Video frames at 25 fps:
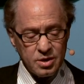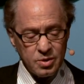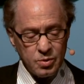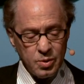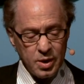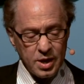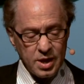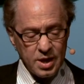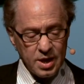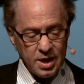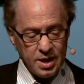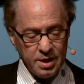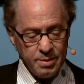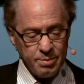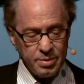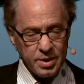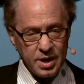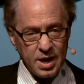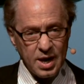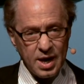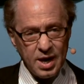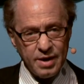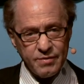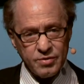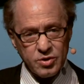quickly,
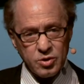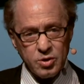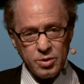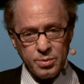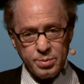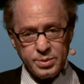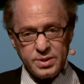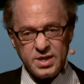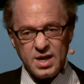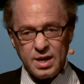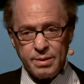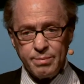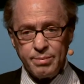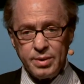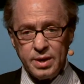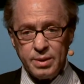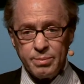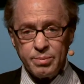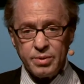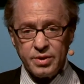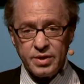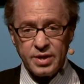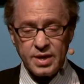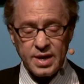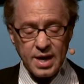but I have a group of 10
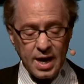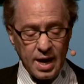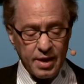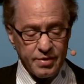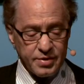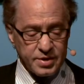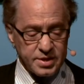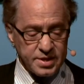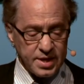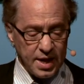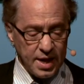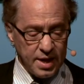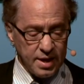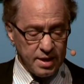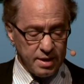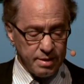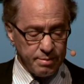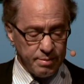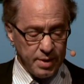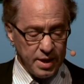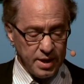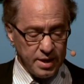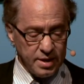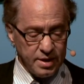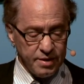people that gathers data
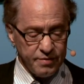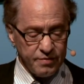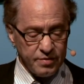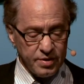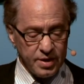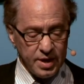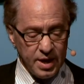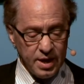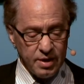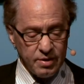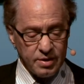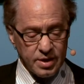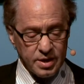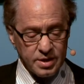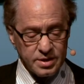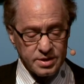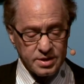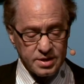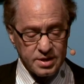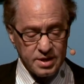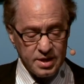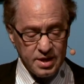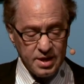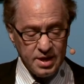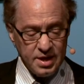in many different
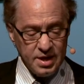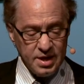areas.